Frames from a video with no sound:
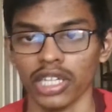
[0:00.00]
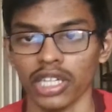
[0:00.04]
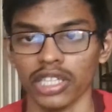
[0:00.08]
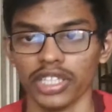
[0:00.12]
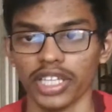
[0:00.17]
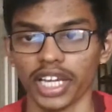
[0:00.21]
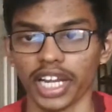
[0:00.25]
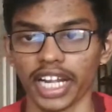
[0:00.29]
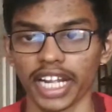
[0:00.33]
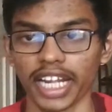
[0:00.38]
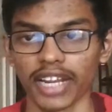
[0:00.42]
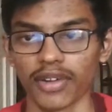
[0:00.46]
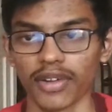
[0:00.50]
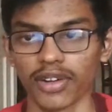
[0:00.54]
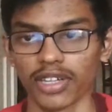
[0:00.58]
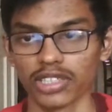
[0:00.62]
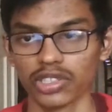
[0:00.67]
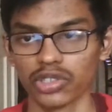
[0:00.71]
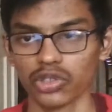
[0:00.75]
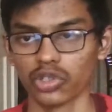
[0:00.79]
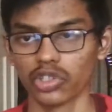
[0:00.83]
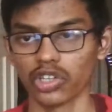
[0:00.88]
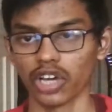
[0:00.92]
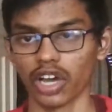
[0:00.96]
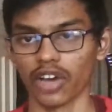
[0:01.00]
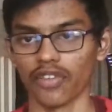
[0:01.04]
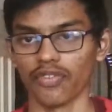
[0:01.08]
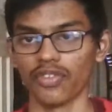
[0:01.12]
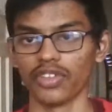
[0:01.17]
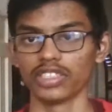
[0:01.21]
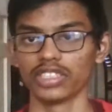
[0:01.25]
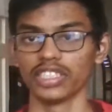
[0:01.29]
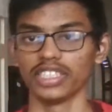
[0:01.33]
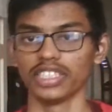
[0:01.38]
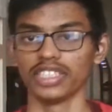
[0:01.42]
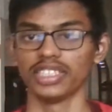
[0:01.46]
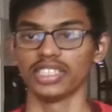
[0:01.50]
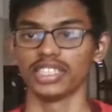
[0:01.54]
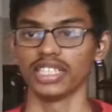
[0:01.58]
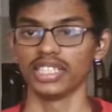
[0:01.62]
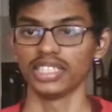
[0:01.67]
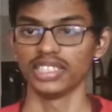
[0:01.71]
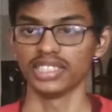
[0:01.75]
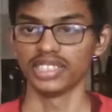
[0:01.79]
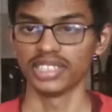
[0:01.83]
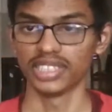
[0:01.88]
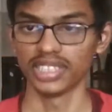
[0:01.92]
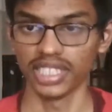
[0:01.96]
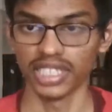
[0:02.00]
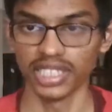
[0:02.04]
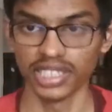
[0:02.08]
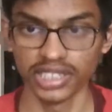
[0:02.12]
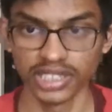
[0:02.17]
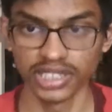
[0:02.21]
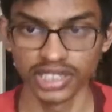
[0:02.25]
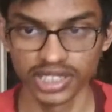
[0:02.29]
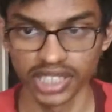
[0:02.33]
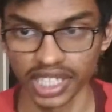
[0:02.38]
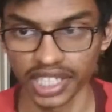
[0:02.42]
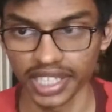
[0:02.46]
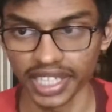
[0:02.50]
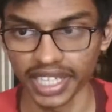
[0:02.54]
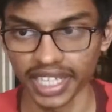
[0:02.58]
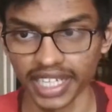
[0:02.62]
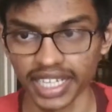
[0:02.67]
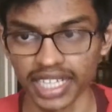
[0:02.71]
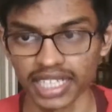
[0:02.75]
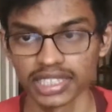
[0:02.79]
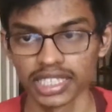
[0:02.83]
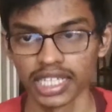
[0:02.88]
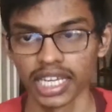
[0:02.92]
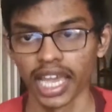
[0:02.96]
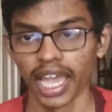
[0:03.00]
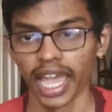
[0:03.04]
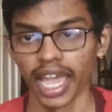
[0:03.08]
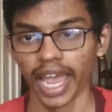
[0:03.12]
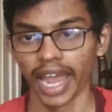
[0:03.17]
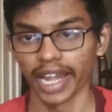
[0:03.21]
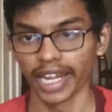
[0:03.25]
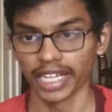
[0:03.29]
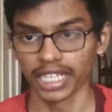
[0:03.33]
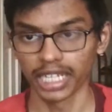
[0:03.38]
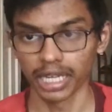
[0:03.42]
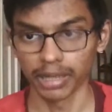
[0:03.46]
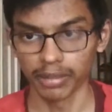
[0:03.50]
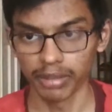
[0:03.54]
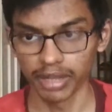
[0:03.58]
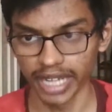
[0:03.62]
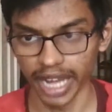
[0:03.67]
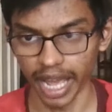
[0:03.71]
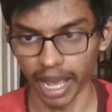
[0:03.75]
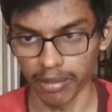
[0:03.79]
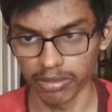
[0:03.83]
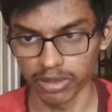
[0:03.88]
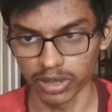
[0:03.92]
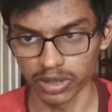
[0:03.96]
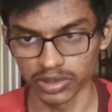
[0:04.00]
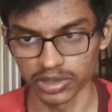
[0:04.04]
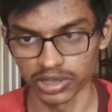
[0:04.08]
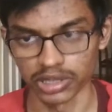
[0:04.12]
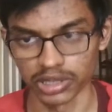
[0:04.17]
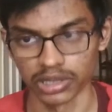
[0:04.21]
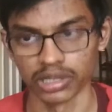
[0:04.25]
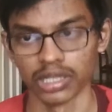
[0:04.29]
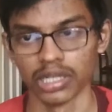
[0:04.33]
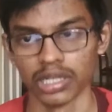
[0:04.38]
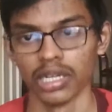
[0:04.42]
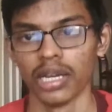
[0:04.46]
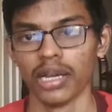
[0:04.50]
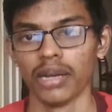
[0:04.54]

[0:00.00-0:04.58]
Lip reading: The intravenous route offers instantaneous and complete absorption.